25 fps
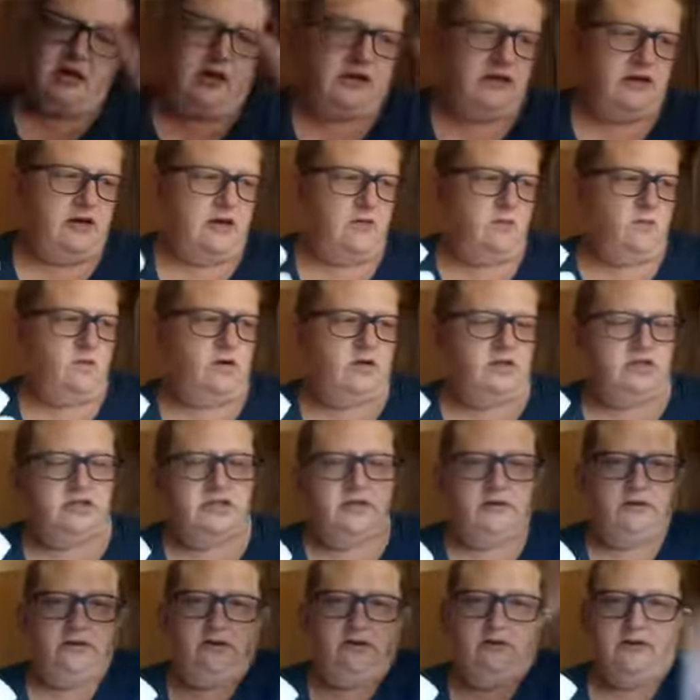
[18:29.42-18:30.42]
then once
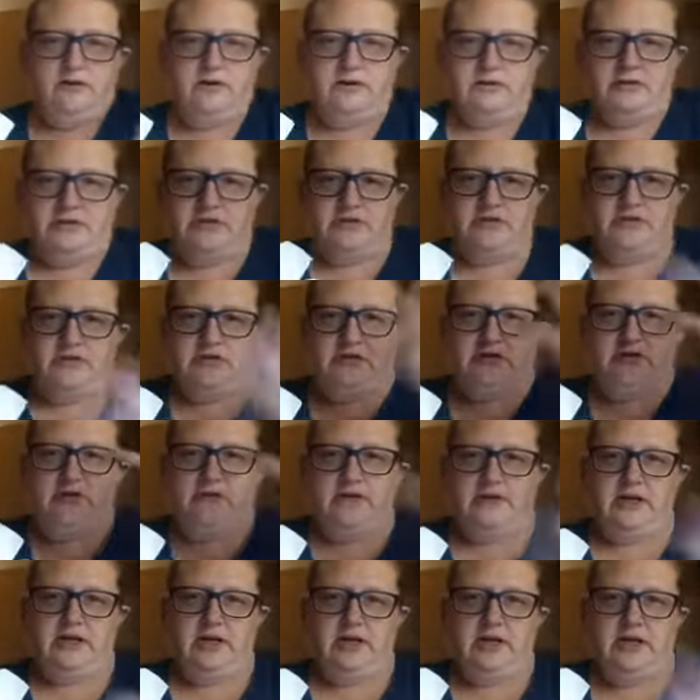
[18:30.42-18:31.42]
the oil starts
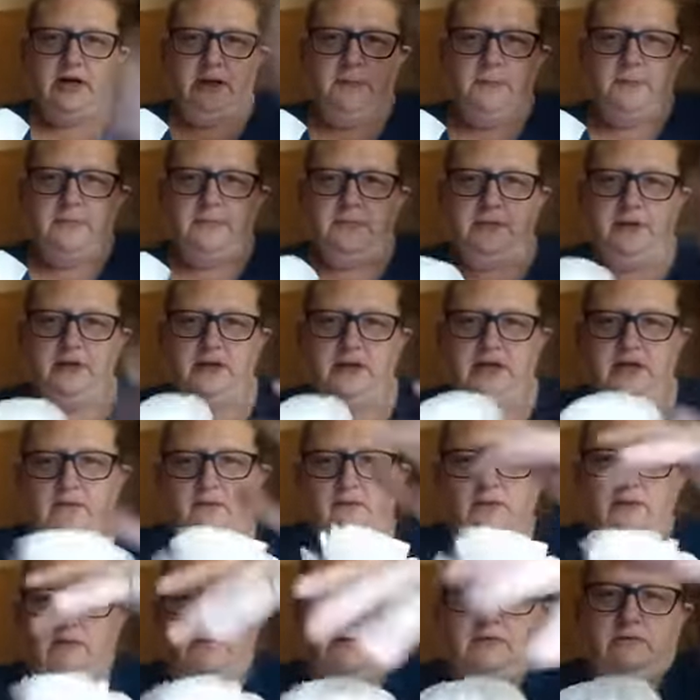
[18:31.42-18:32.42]
soaking up, it
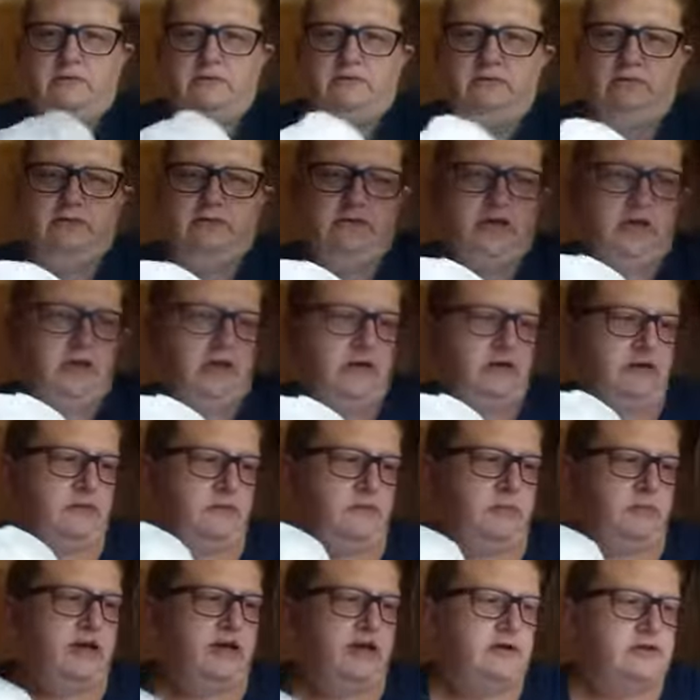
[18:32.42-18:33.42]
will make your
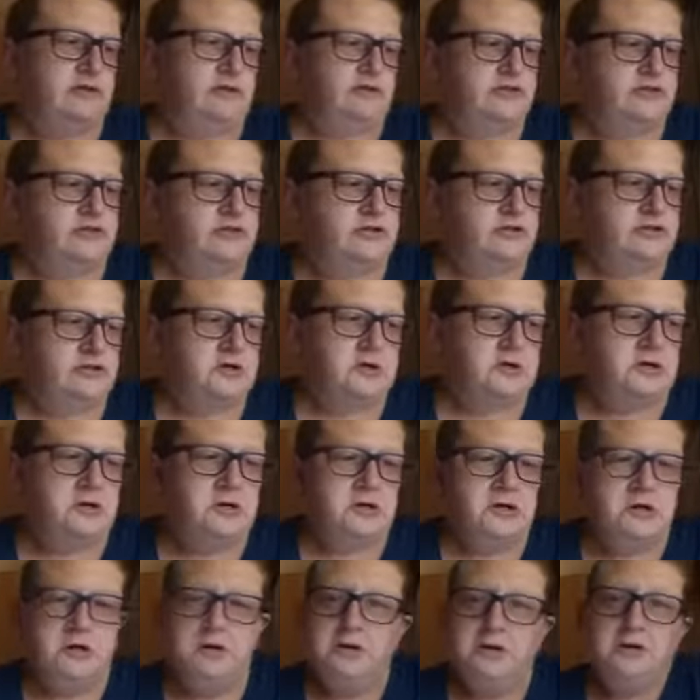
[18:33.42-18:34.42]
petals,
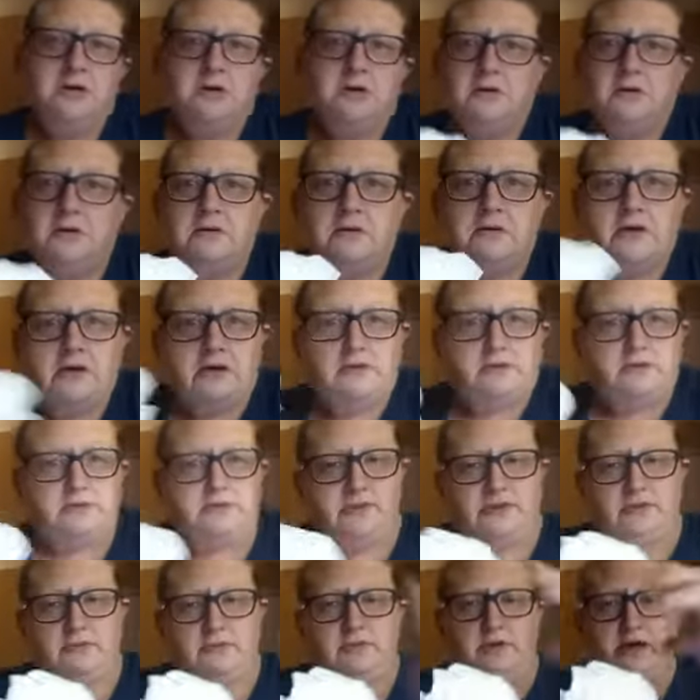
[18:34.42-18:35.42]
it,
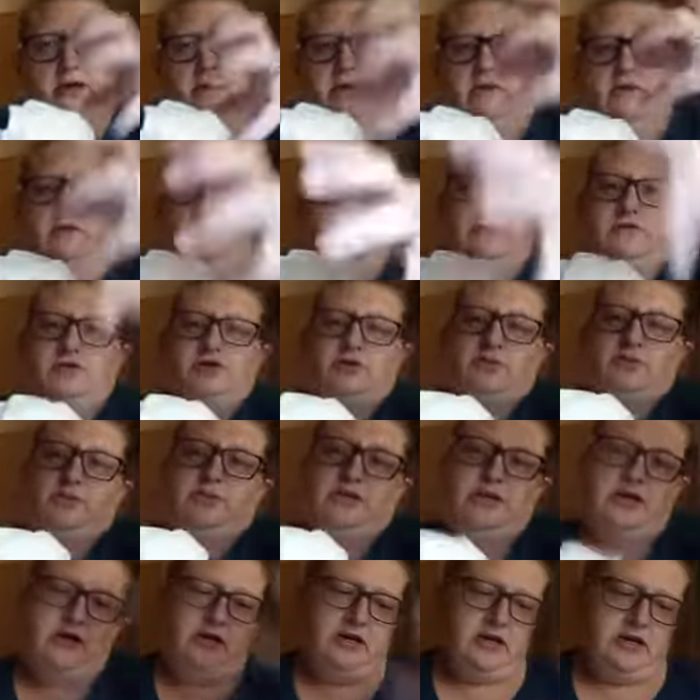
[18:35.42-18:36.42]
the marker will
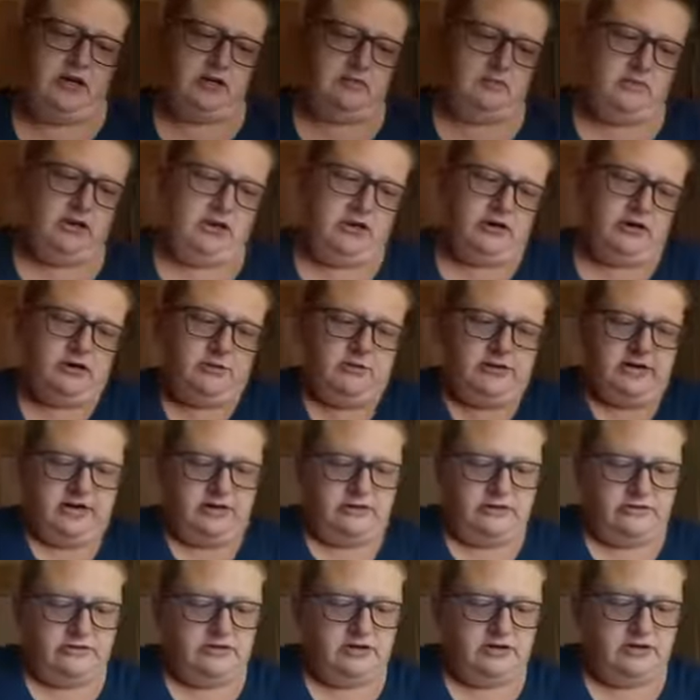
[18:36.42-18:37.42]
spread and make your
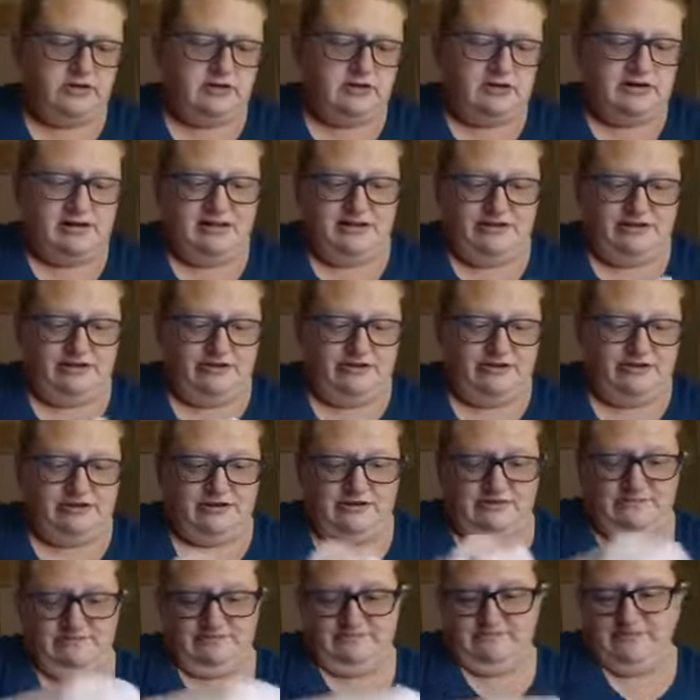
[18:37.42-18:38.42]
petals colored.
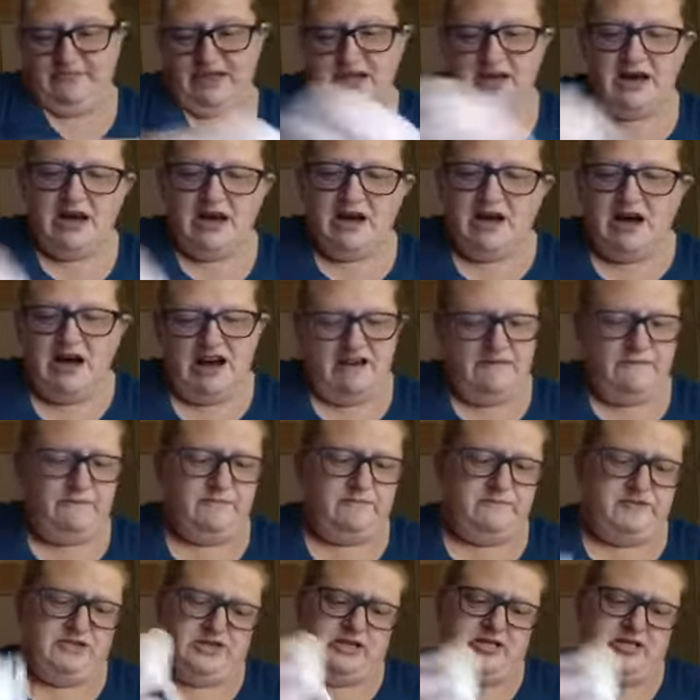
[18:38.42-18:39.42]
I
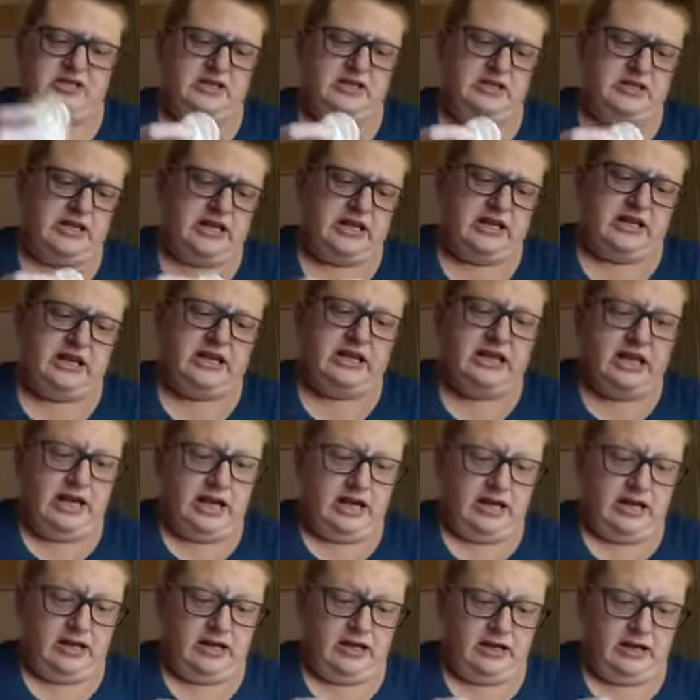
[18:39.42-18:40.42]
just did that
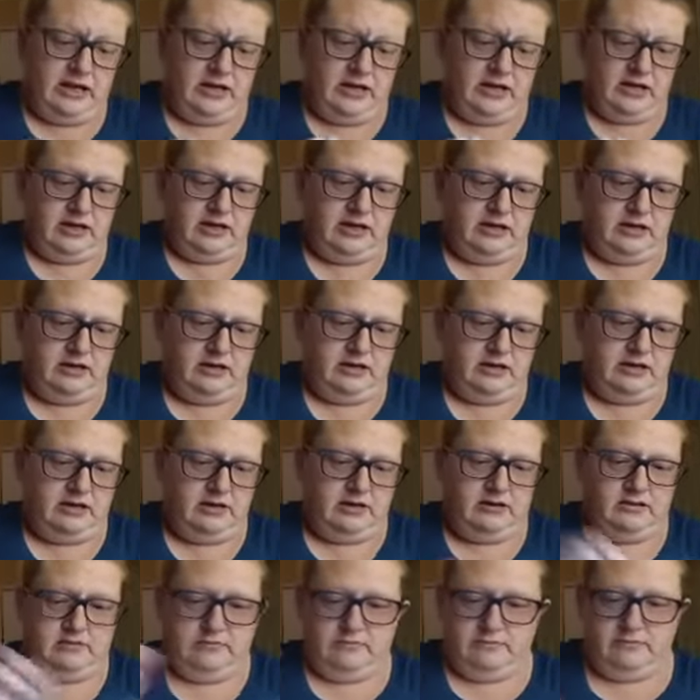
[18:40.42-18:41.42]
again.
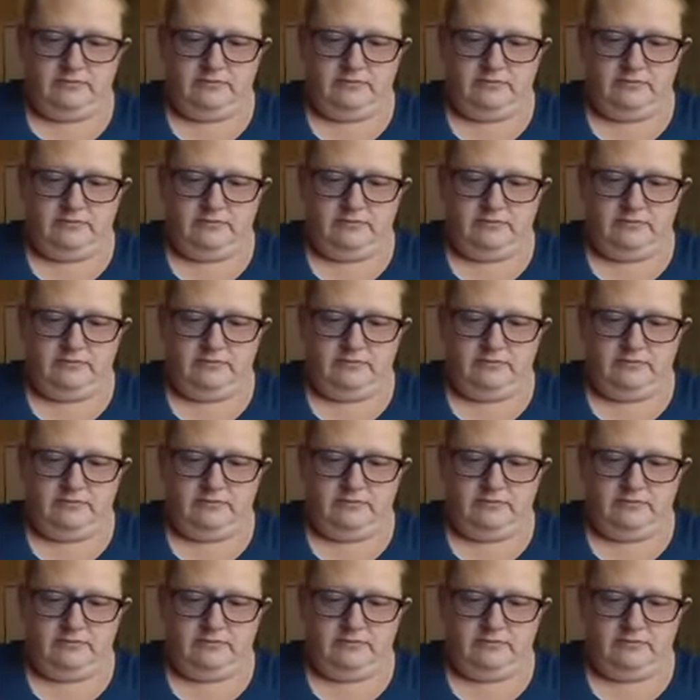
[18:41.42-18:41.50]
Um,